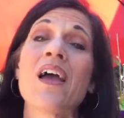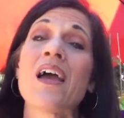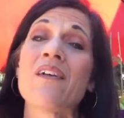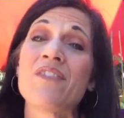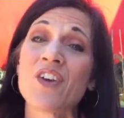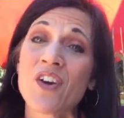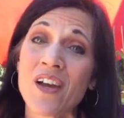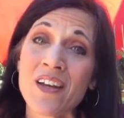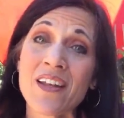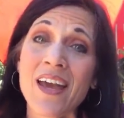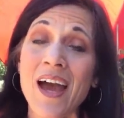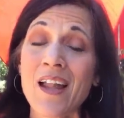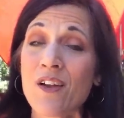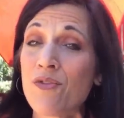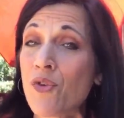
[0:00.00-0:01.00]
If you're in
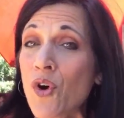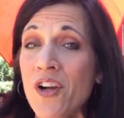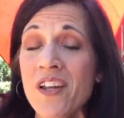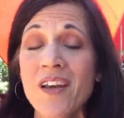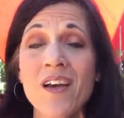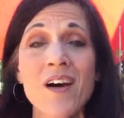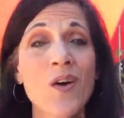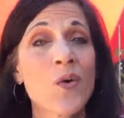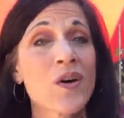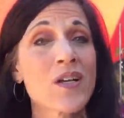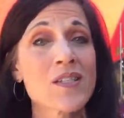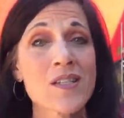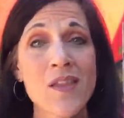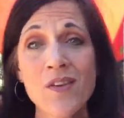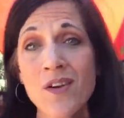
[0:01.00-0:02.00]
California or a
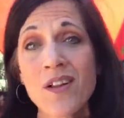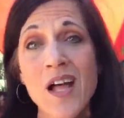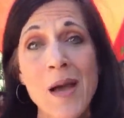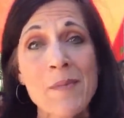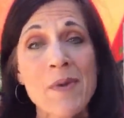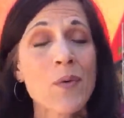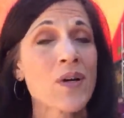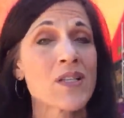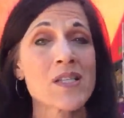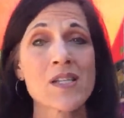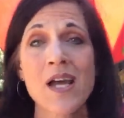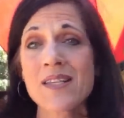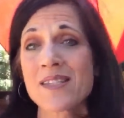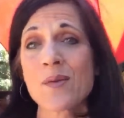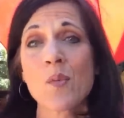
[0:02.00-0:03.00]
southern climate where it's
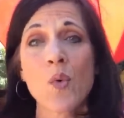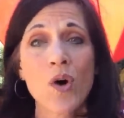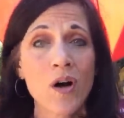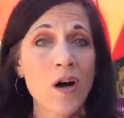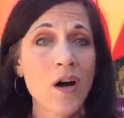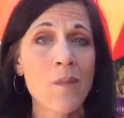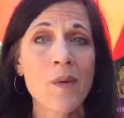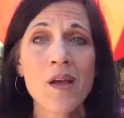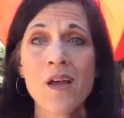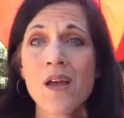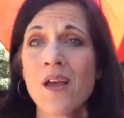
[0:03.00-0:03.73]
nice and warm,